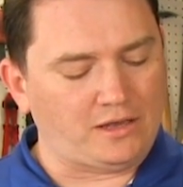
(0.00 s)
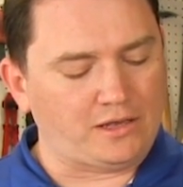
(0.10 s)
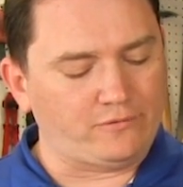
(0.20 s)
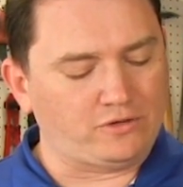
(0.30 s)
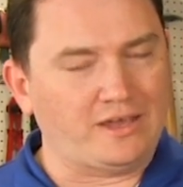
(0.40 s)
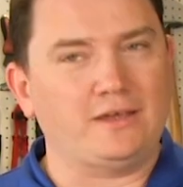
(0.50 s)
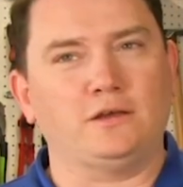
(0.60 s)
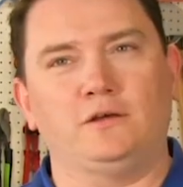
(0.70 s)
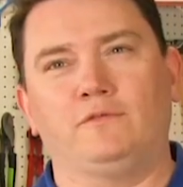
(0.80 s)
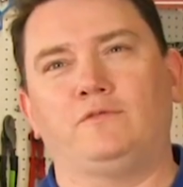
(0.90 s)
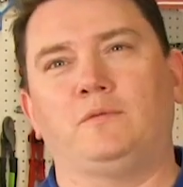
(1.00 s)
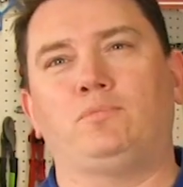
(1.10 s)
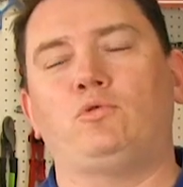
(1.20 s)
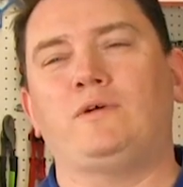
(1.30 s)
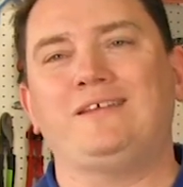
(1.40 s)
uh, give or take, of a zero
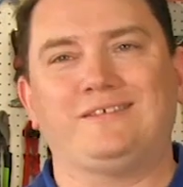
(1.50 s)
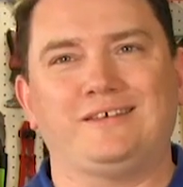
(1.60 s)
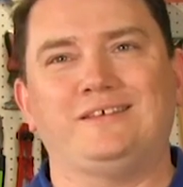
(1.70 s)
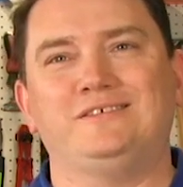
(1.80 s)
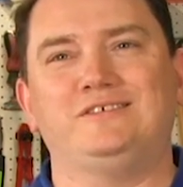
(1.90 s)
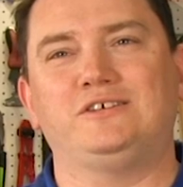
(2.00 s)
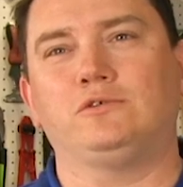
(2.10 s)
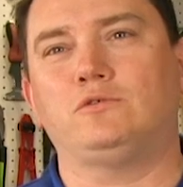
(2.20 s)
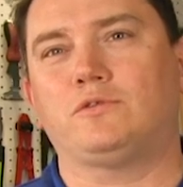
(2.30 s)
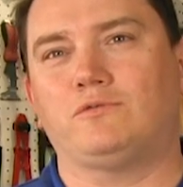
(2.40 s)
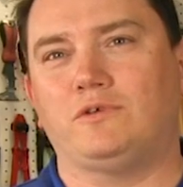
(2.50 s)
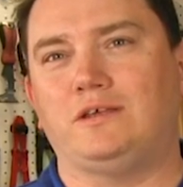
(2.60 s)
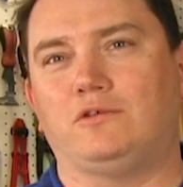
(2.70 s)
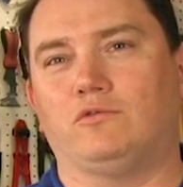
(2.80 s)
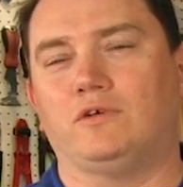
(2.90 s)
point zero
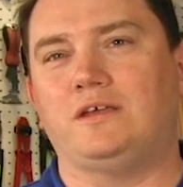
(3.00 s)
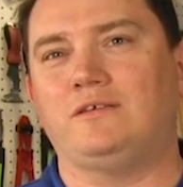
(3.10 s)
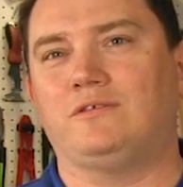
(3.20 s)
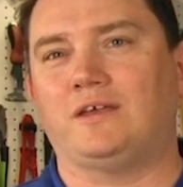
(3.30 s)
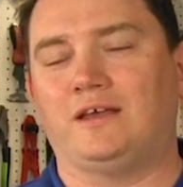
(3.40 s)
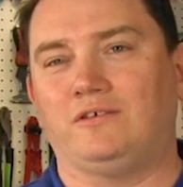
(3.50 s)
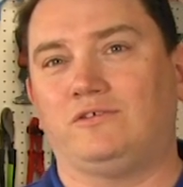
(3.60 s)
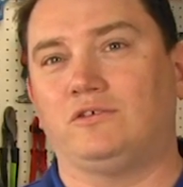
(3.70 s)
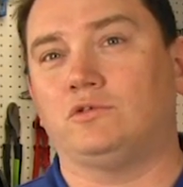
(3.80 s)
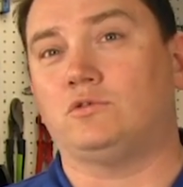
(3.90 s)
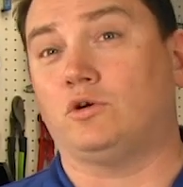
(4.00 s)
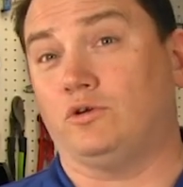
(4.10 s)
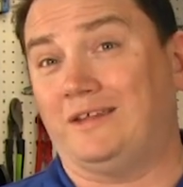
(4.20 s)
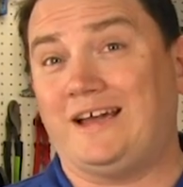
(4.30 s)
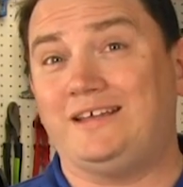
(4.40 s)
three degrees at zero
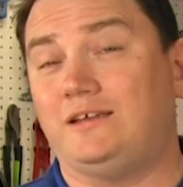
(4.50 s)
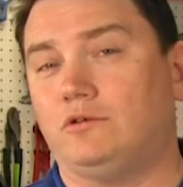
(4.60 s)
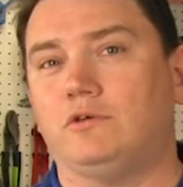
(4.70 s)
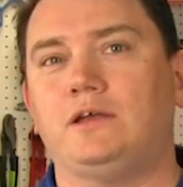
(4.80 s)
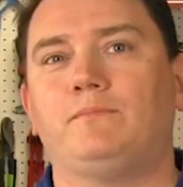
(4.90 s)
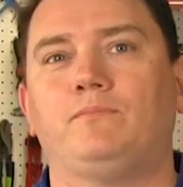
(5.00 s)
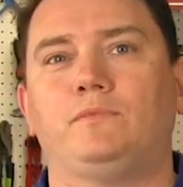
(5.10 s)
or ninety degree.